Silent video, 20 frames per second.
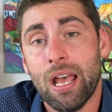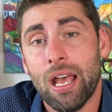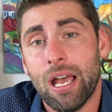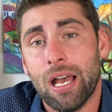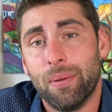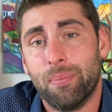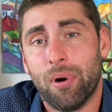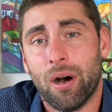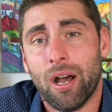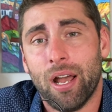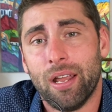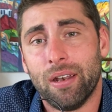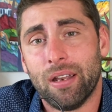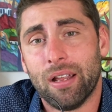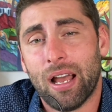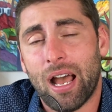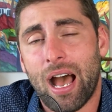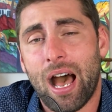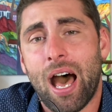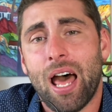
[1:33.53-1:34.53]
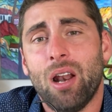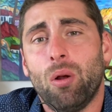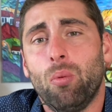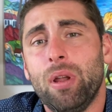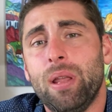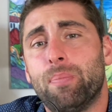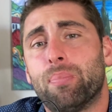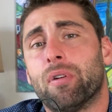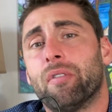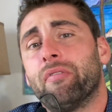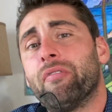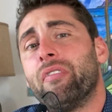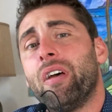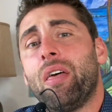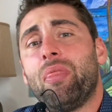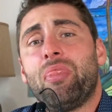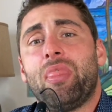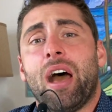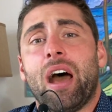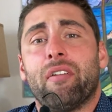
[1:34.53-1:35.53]
But how do we
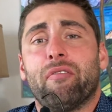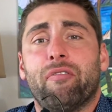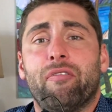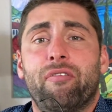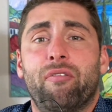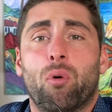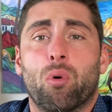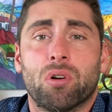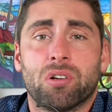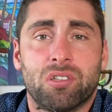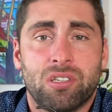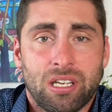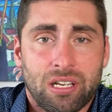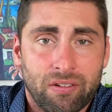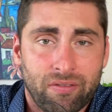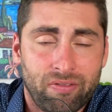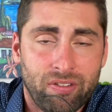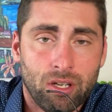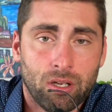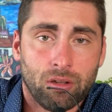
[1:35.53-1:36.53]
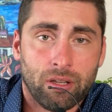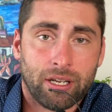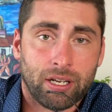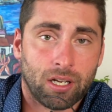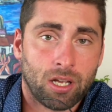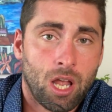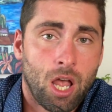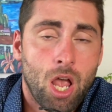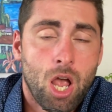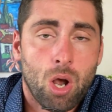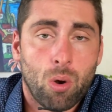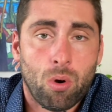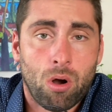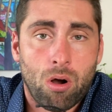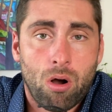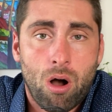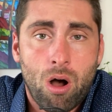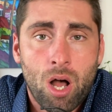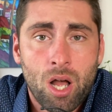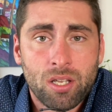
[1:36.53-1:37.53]
prevent that forcing feeling? Well,
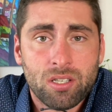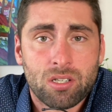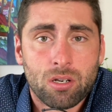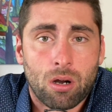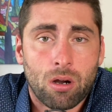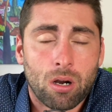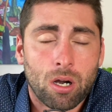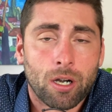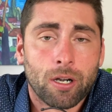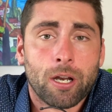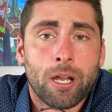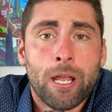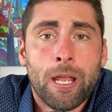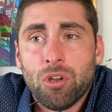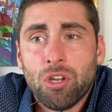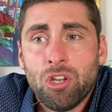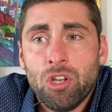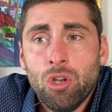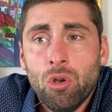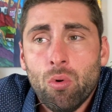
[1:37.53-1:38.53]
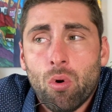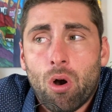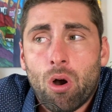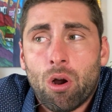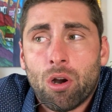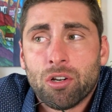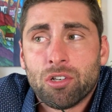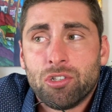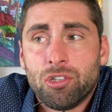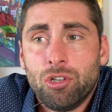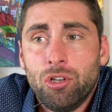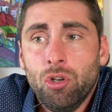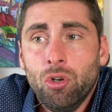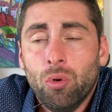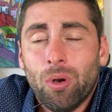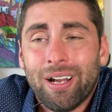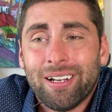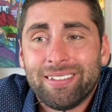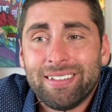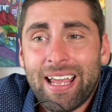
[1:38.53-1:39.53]
odds are you are too
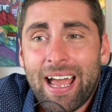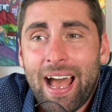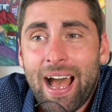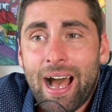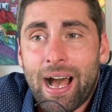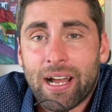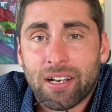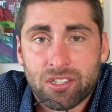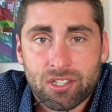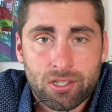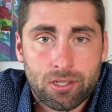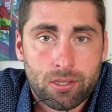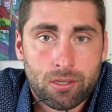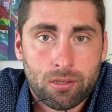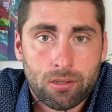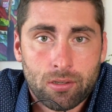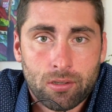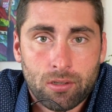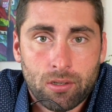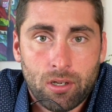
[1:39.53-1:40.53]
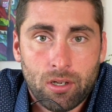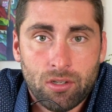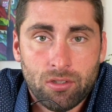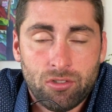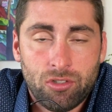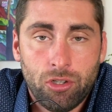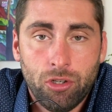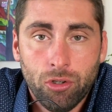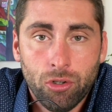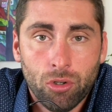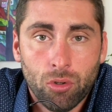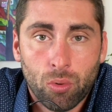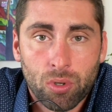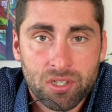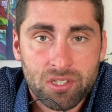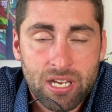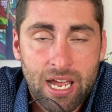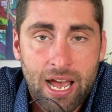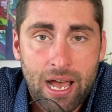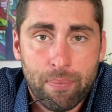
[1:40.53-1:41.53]
attached to what's
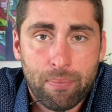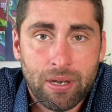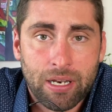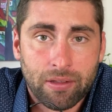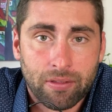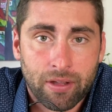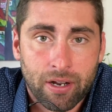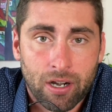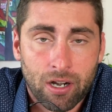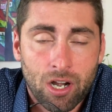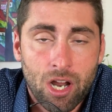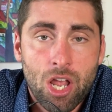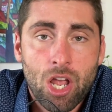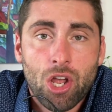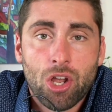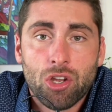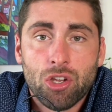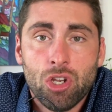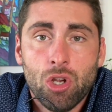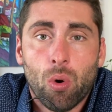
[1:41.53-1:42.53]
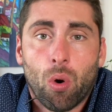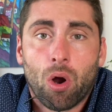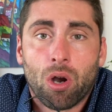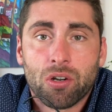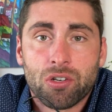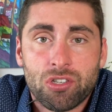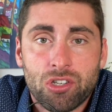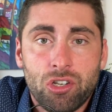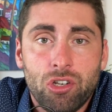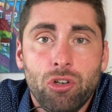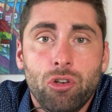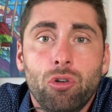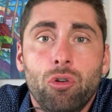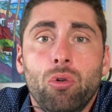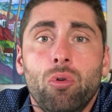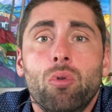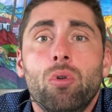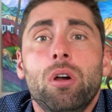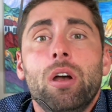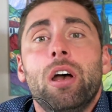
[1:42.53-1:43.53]
happening there. You are
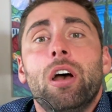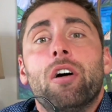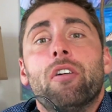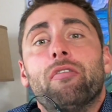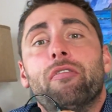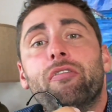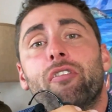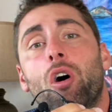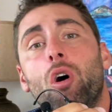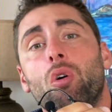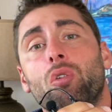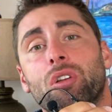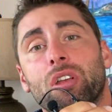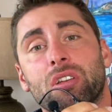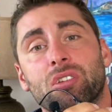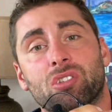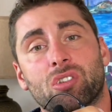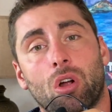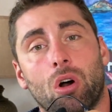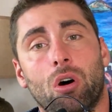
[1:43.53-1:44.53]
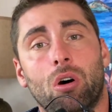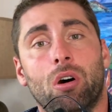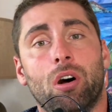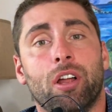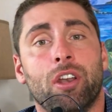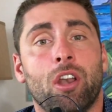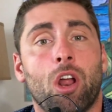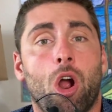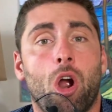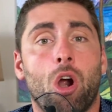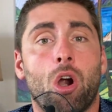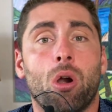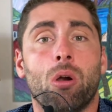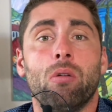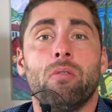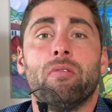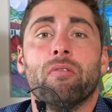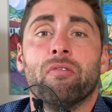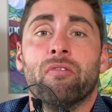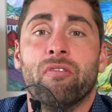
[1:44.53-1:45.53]
too focused on
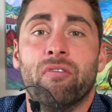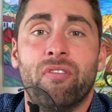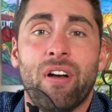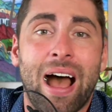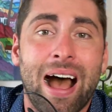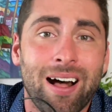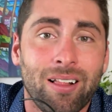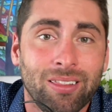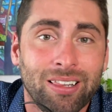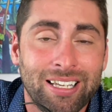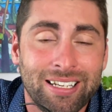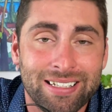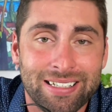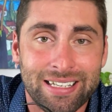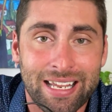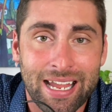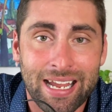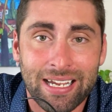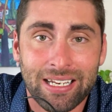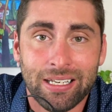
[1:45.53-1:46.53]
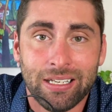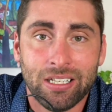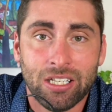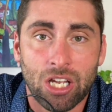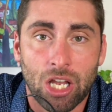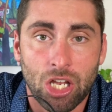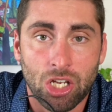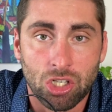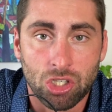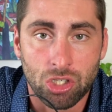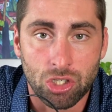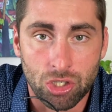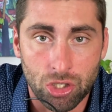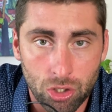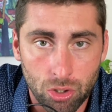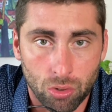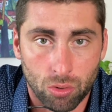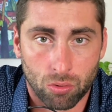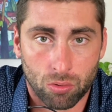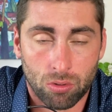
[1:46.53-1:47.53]
her validating
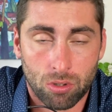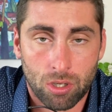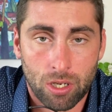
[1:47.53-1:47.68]
you.